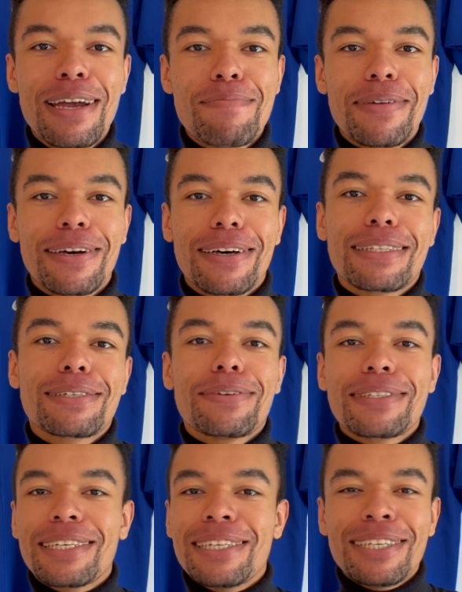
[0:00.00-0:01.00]
because there
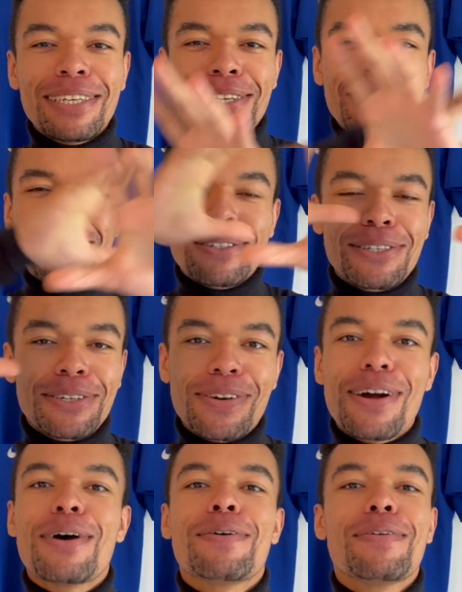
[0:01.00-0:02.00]
was a huge
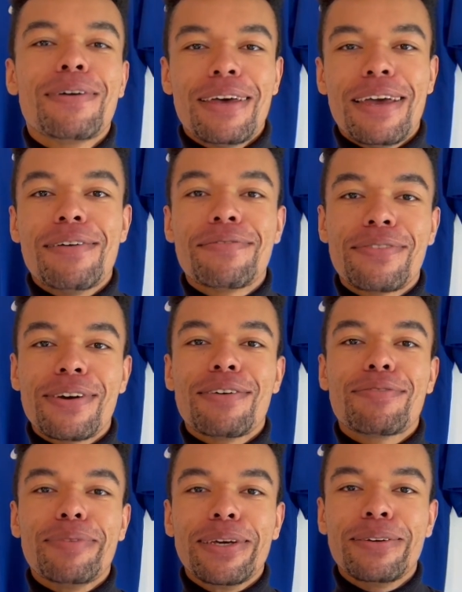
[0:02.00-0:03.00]
crowd in front
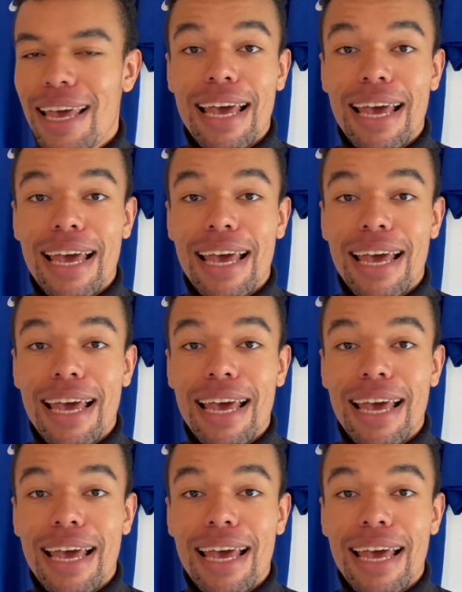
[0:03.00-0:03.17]
of me.